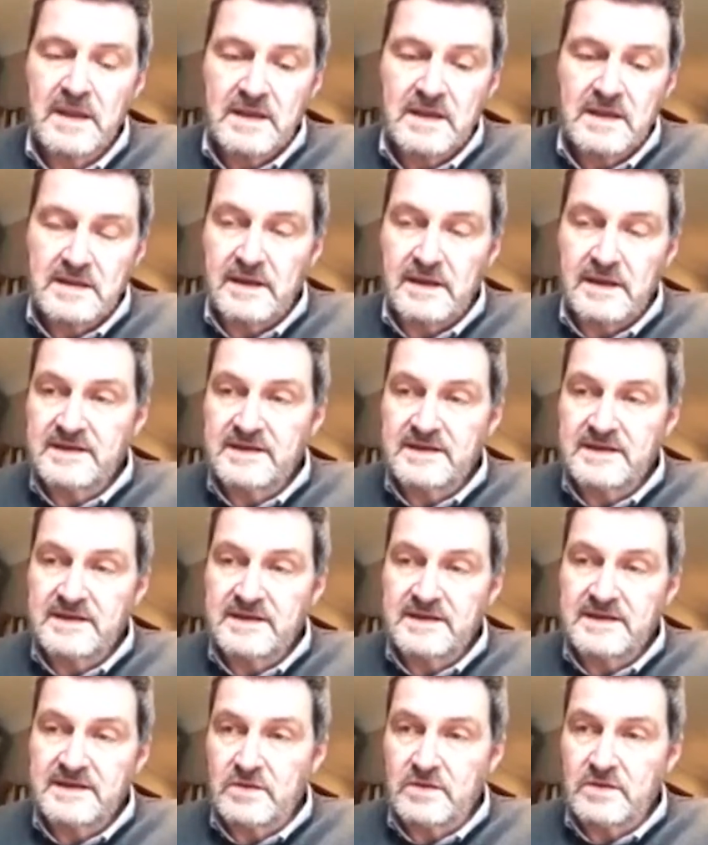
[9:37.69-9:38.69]
takes
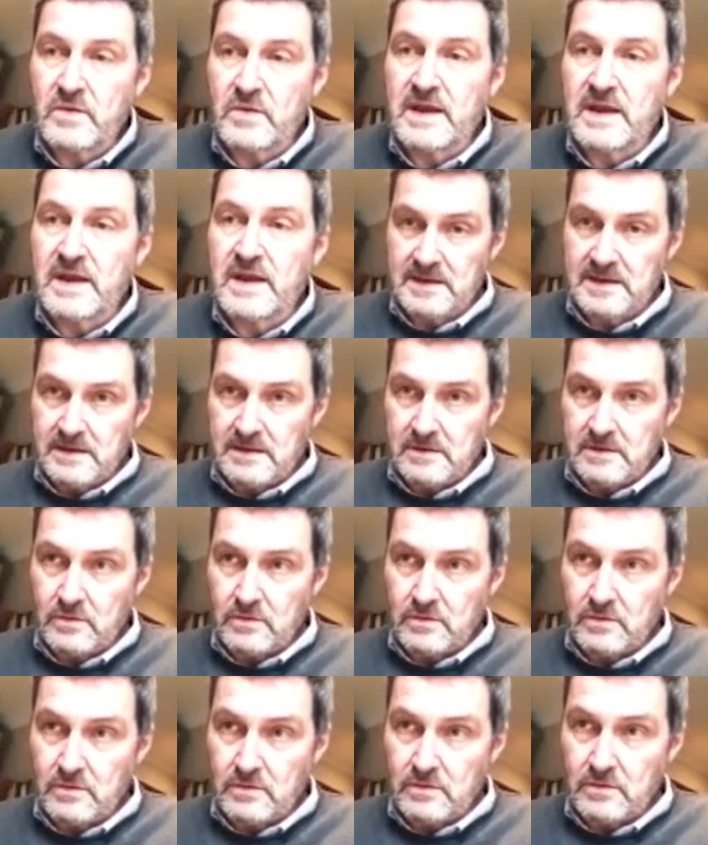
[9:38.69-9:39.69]
away or
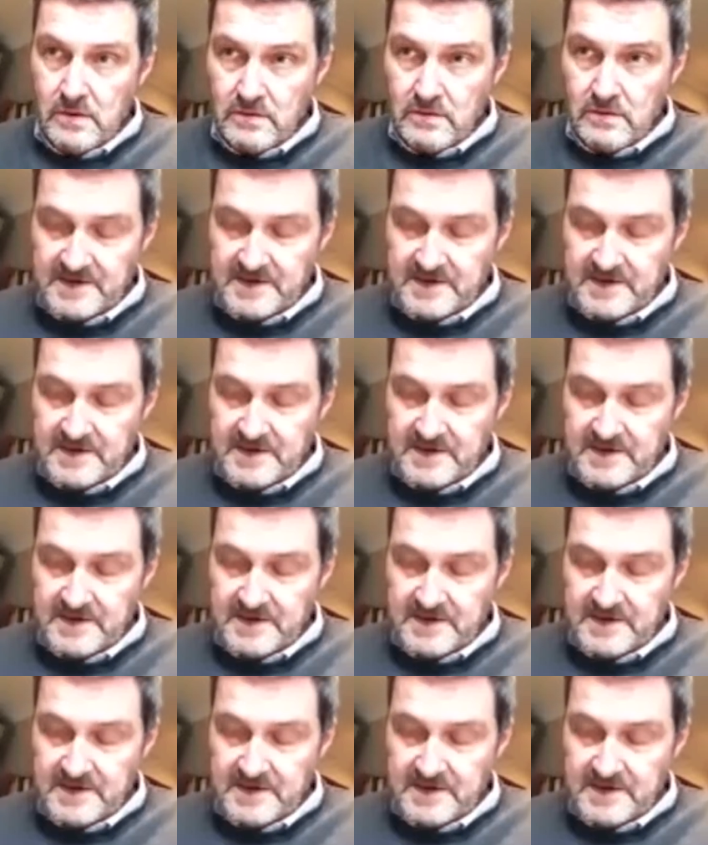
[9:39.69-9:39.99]
erodes